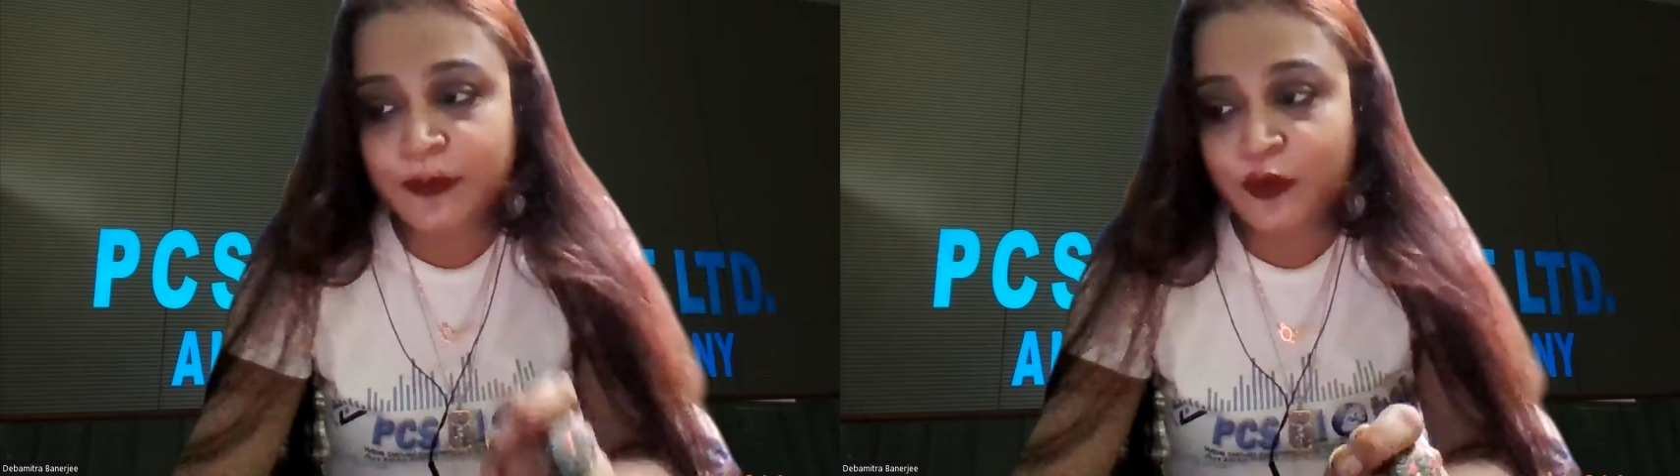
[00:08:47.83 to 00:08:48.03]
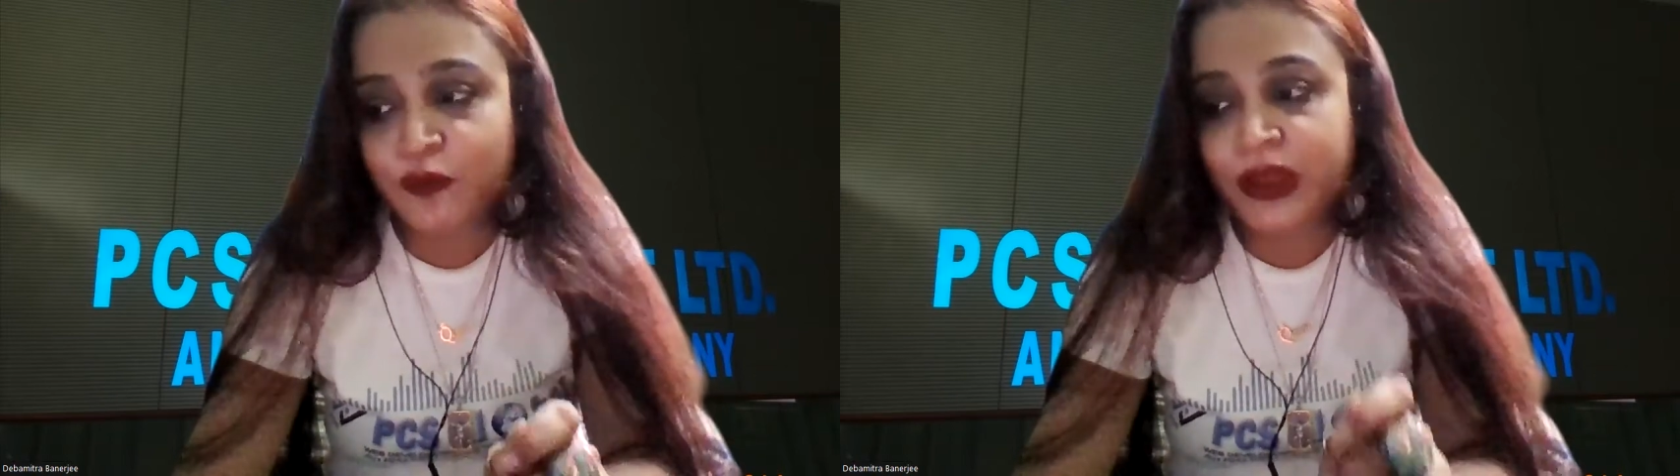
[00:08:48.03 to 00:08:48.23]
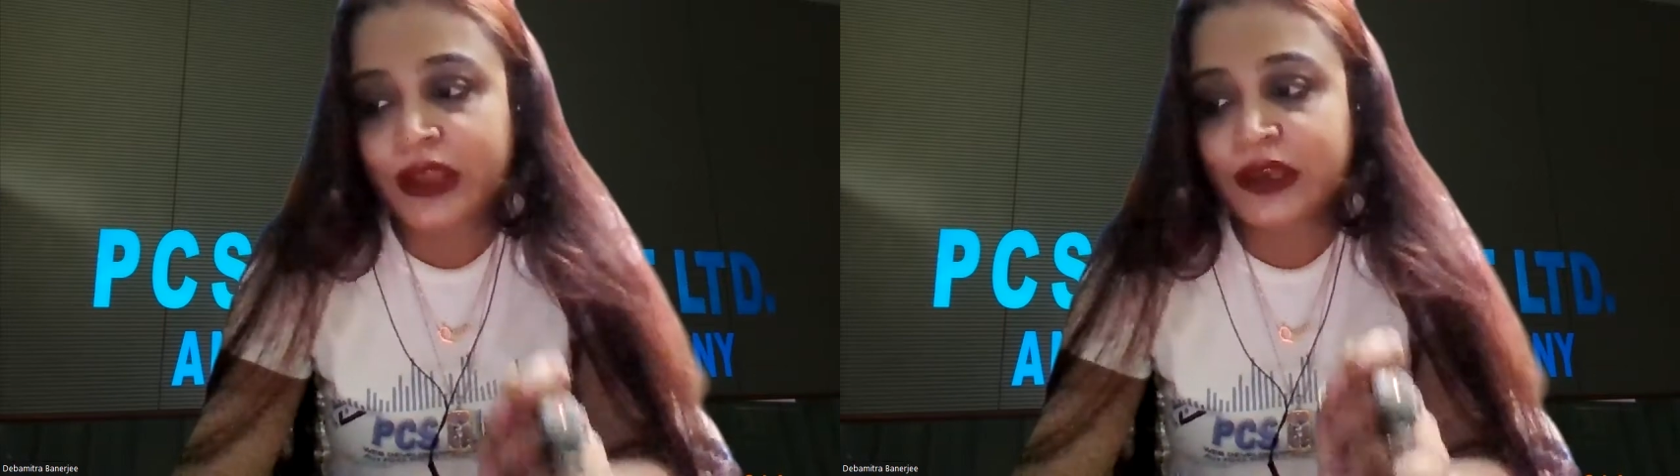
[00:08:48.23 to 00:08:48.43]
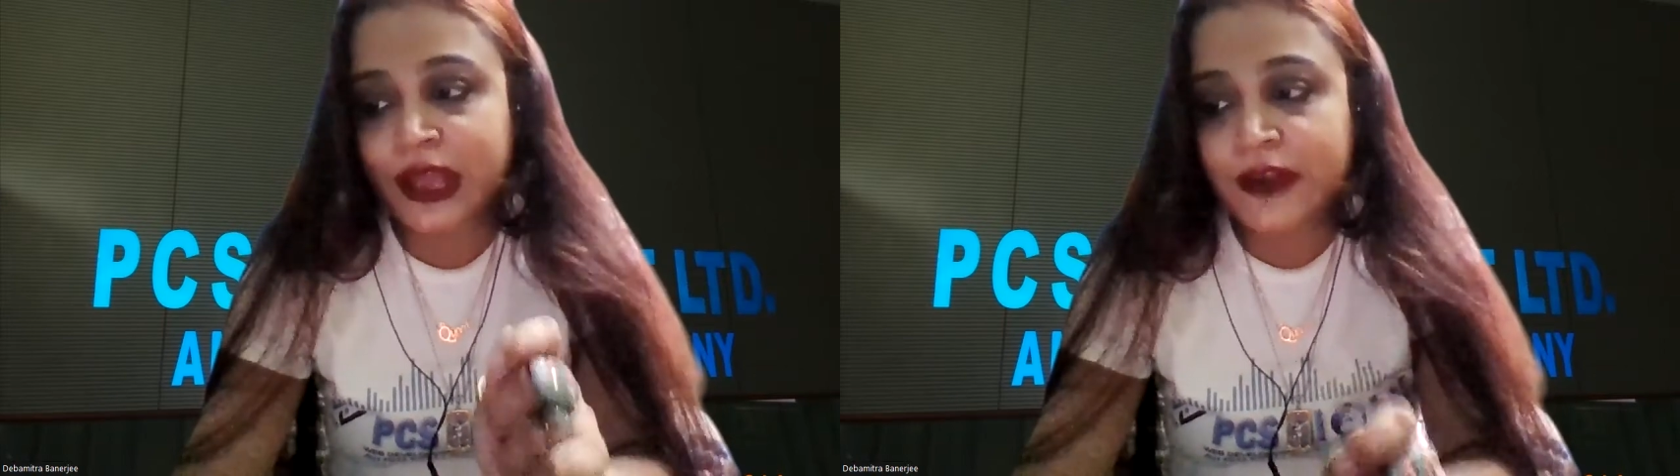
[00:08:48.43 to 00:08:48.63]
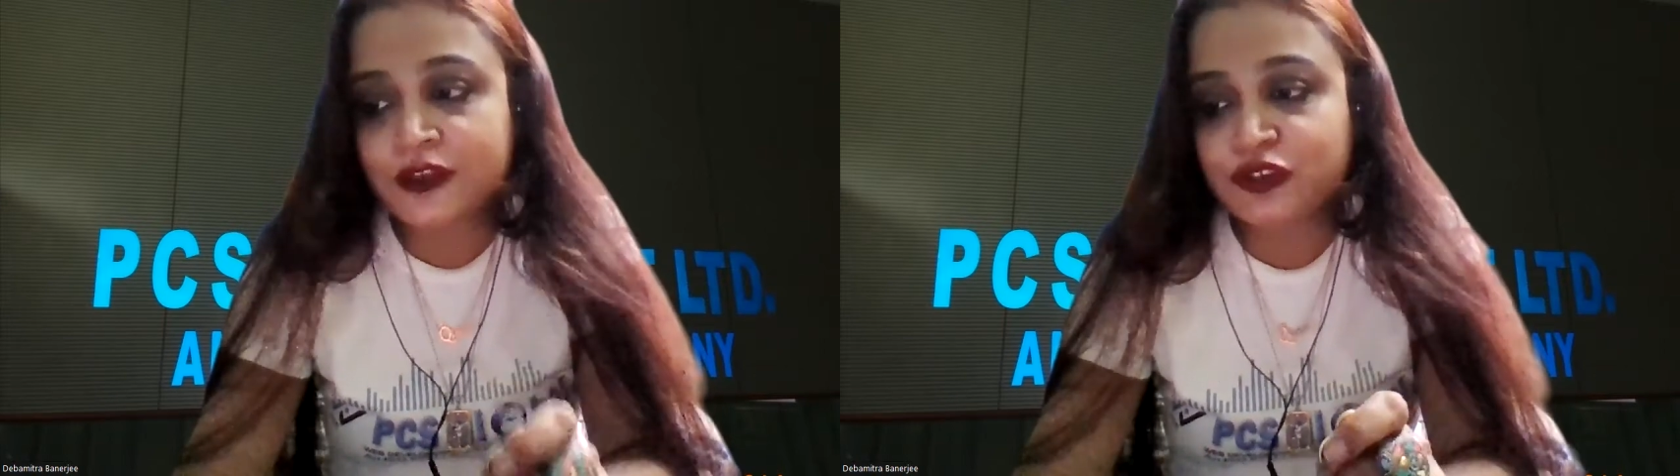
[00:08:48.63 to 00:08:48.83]
provide
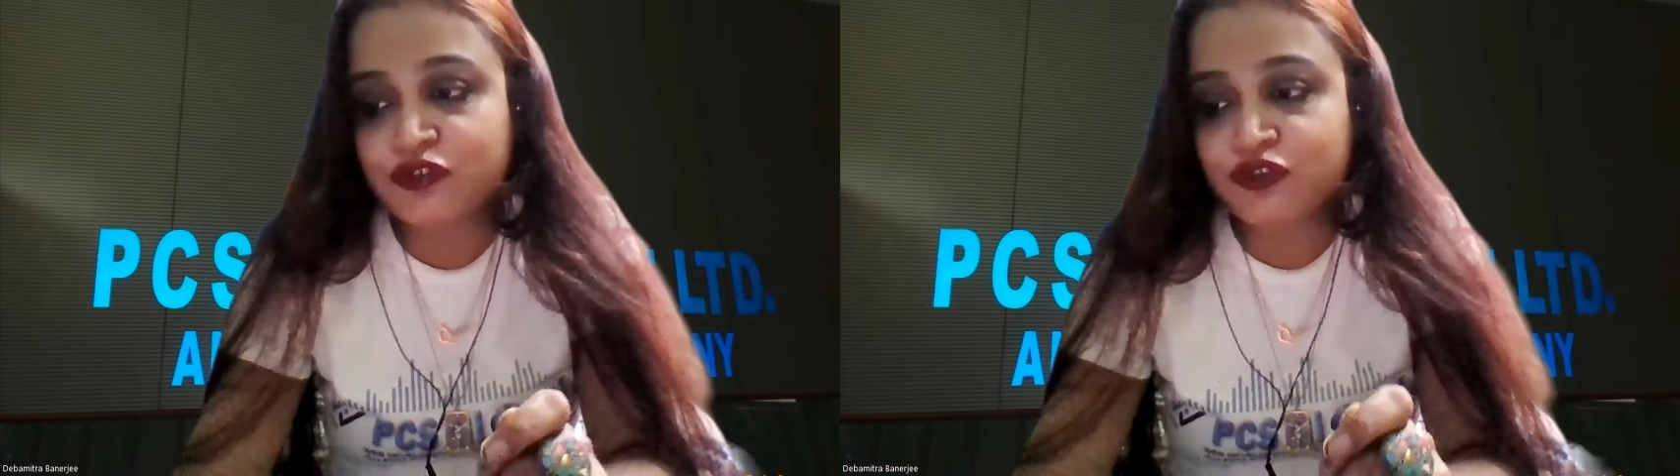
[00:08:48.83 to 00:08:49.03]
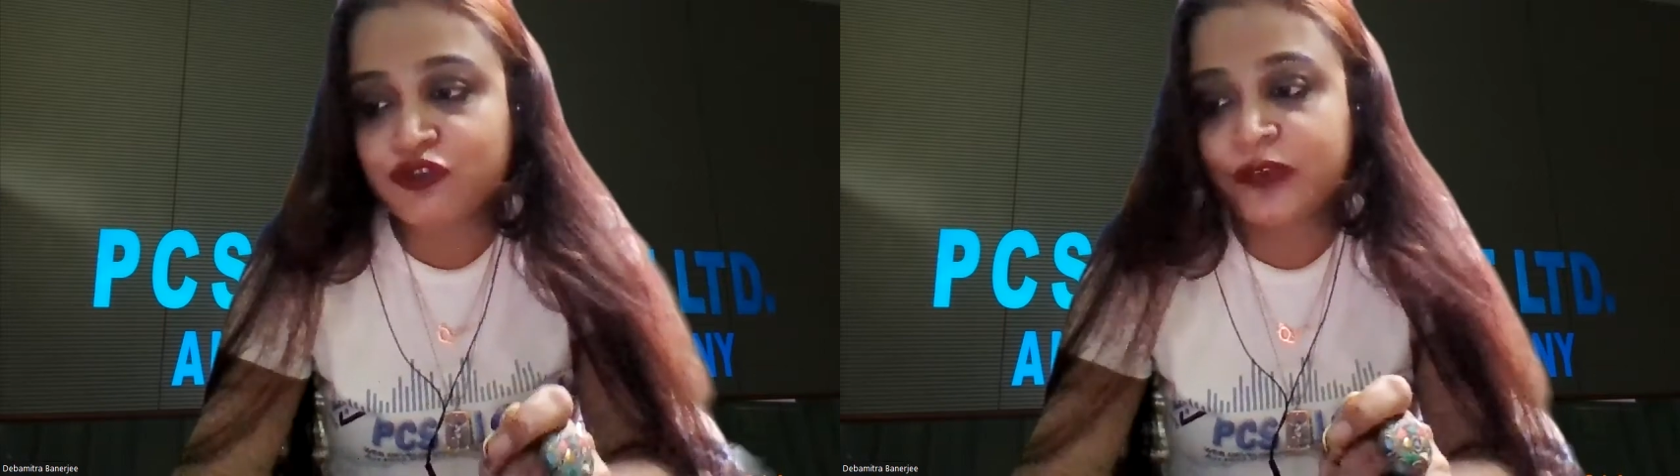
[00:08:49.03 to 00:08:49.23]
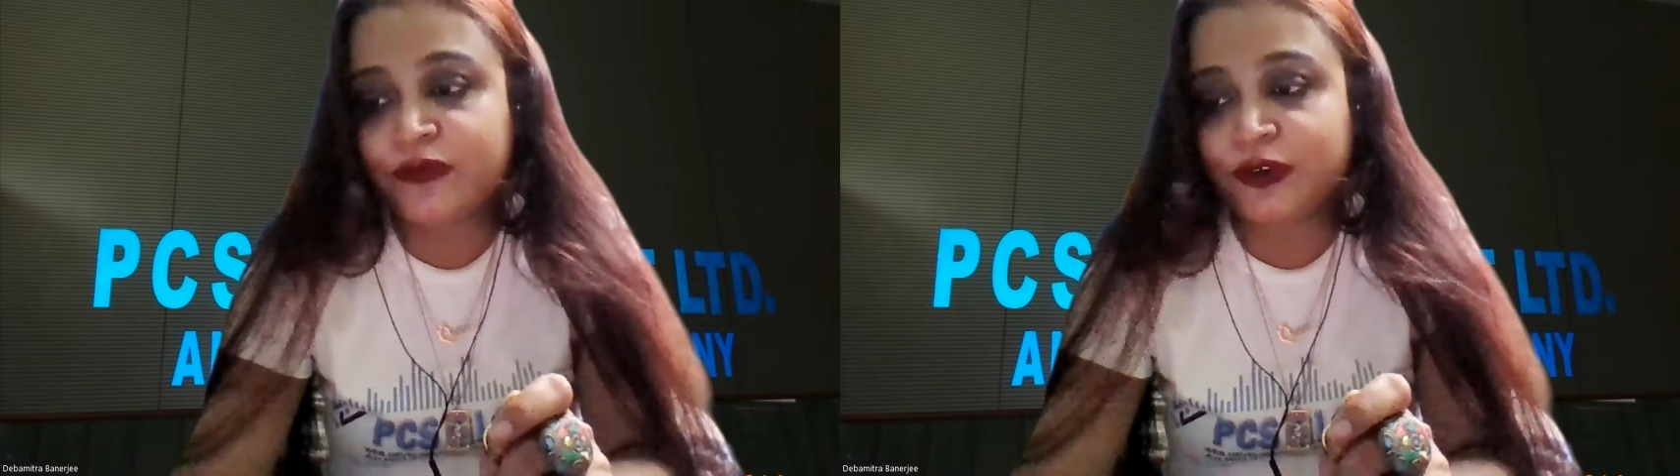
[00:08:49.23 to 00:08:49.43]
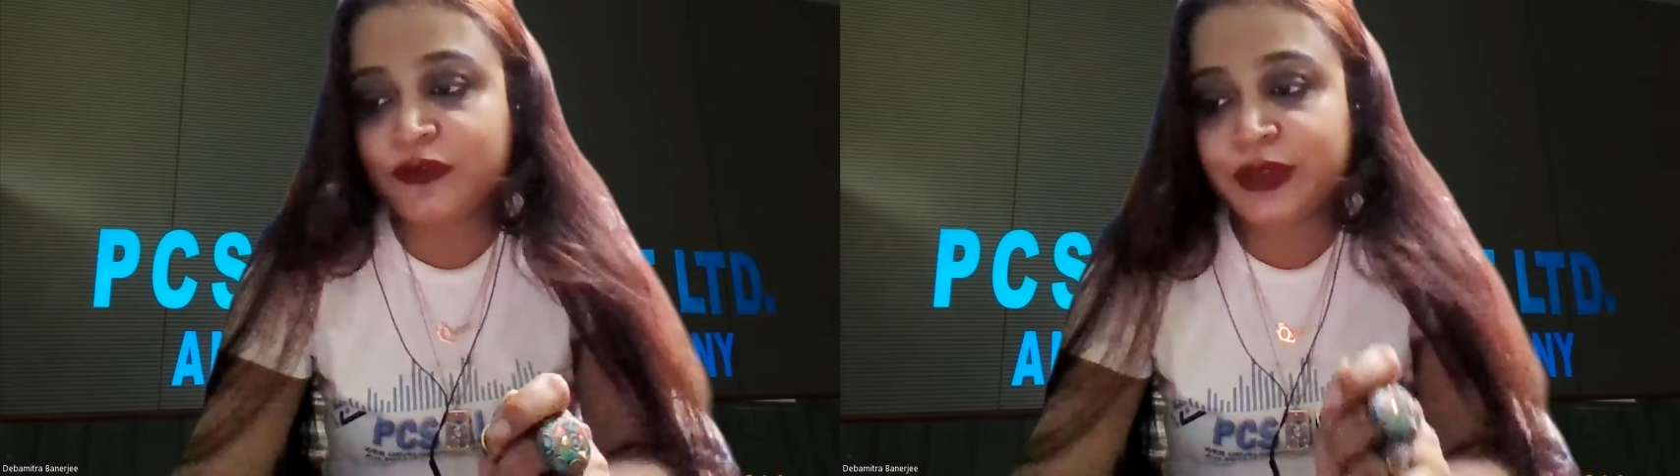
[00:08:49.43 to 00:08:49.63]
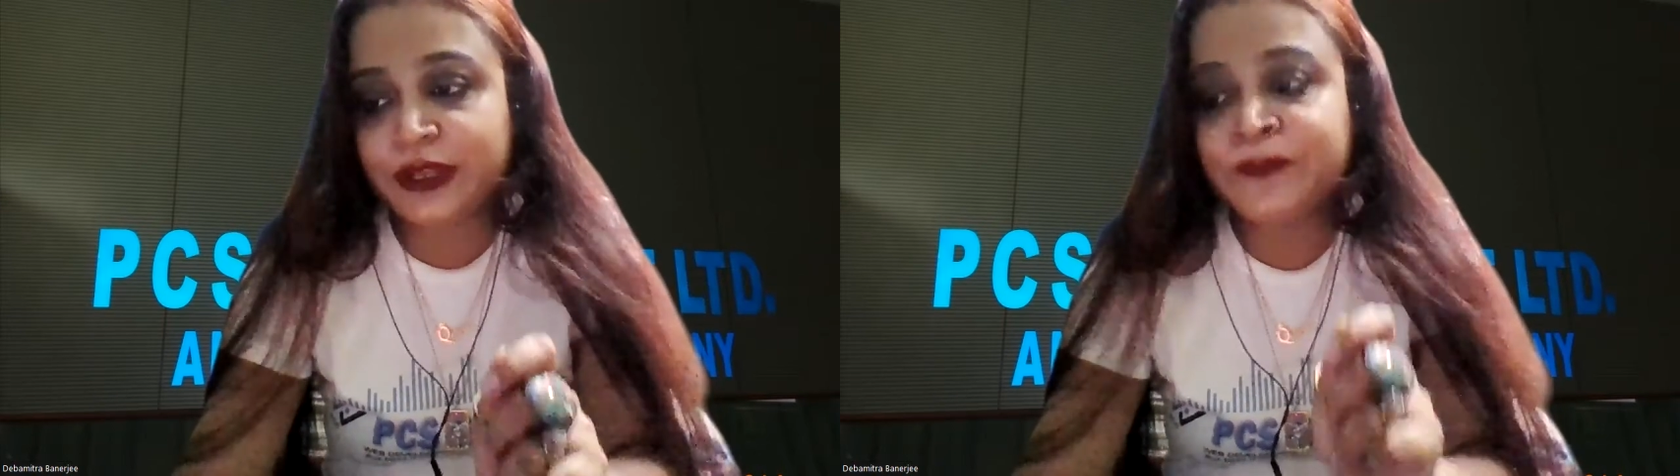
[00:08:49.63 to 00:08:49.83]
hands-on training for
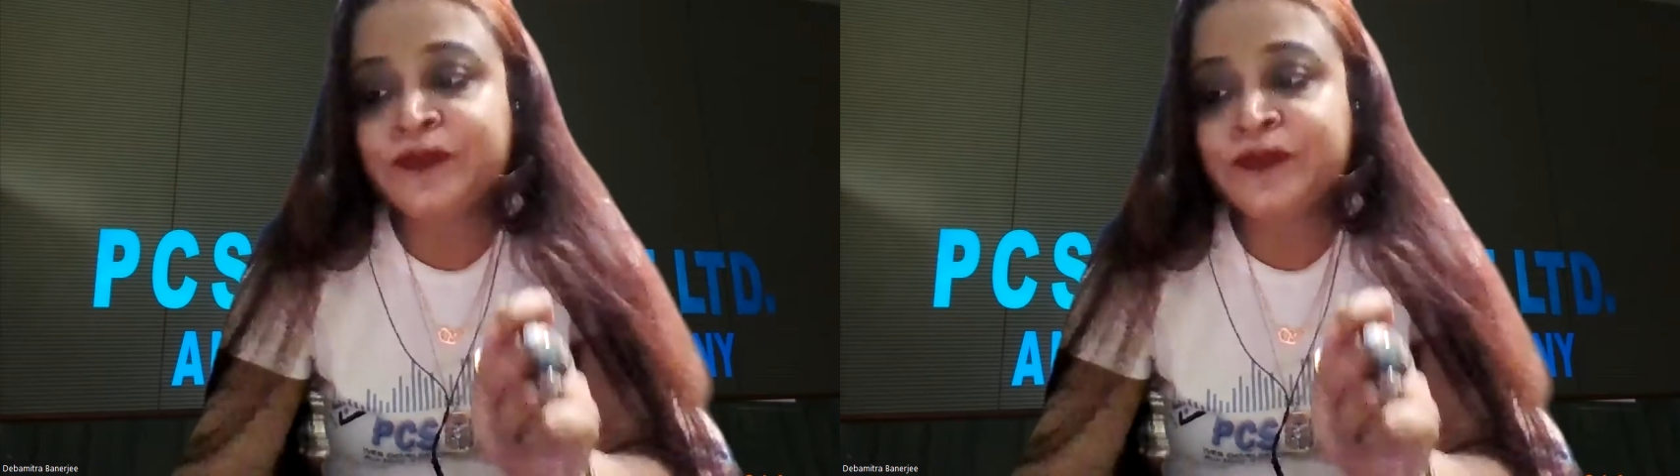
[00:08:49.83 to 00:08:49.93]
skills.